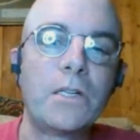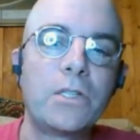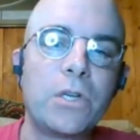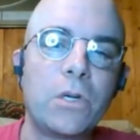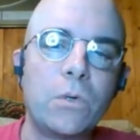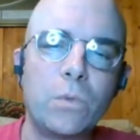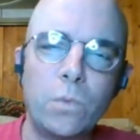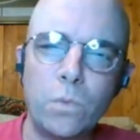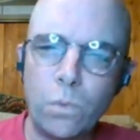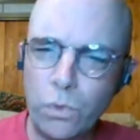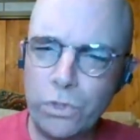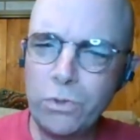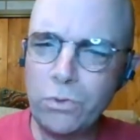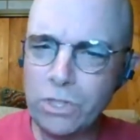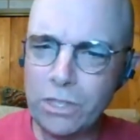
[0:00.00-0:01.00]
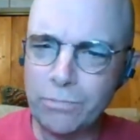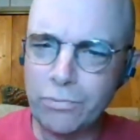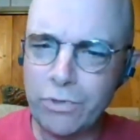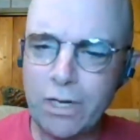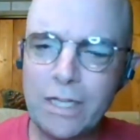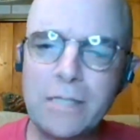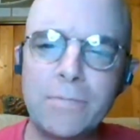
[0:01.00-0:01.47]
So, were you
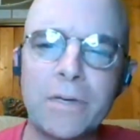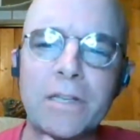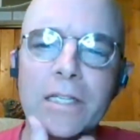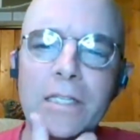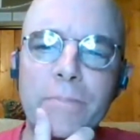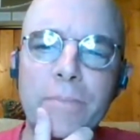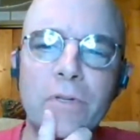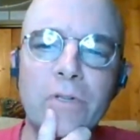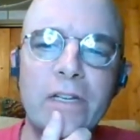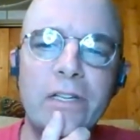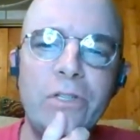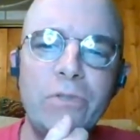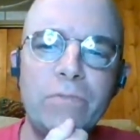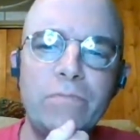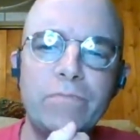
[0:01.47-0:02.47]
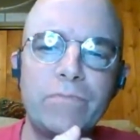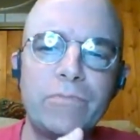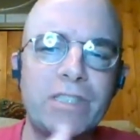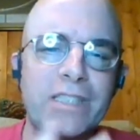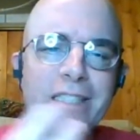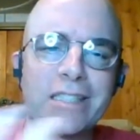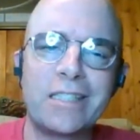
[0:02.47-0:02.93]
surprised by this, Bill? Can you
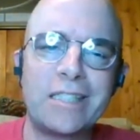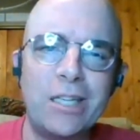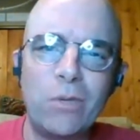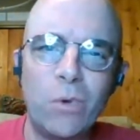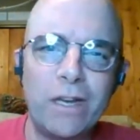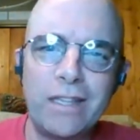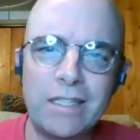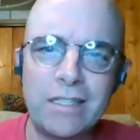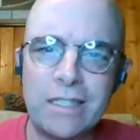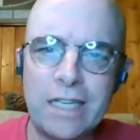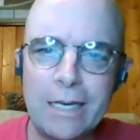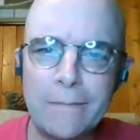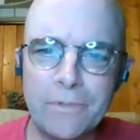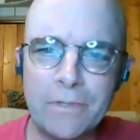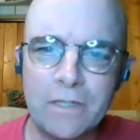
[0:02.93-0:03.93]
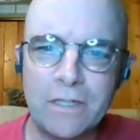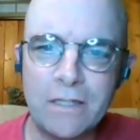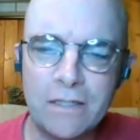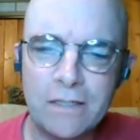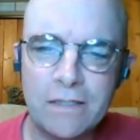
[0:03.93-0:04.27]
see why this has happened?